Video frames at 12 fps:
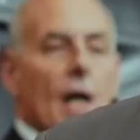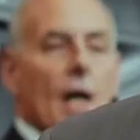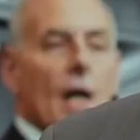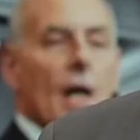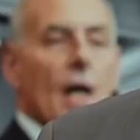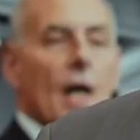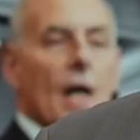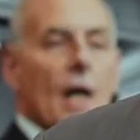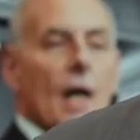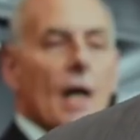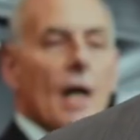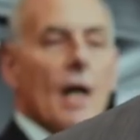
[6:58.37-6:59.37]

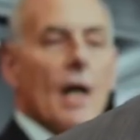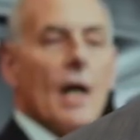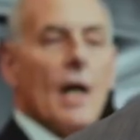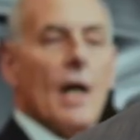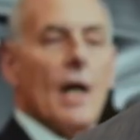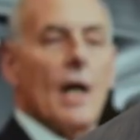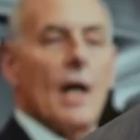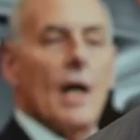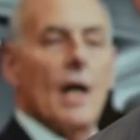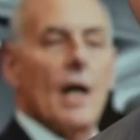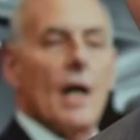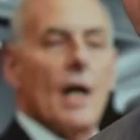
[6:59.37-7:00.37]

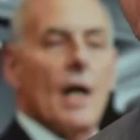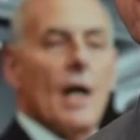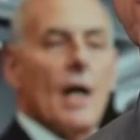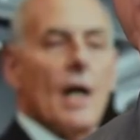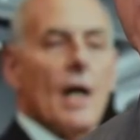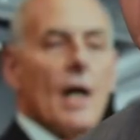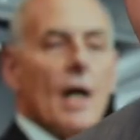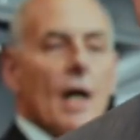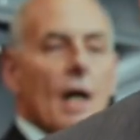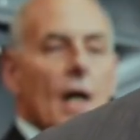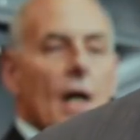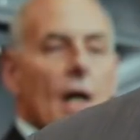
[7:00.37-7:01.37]

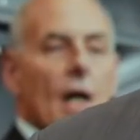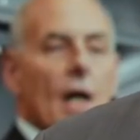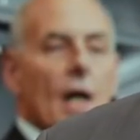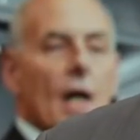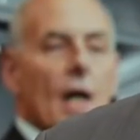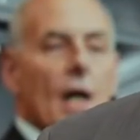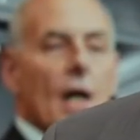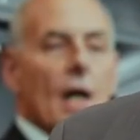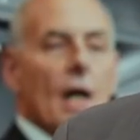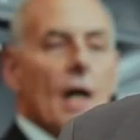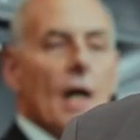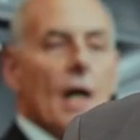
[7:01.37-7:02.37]

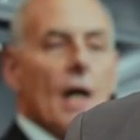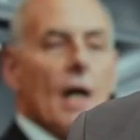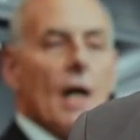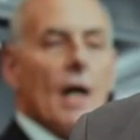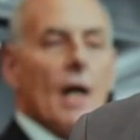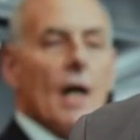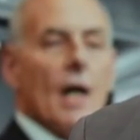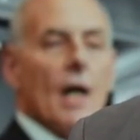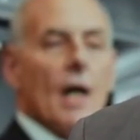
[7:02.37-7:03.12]
This person isn't speaking.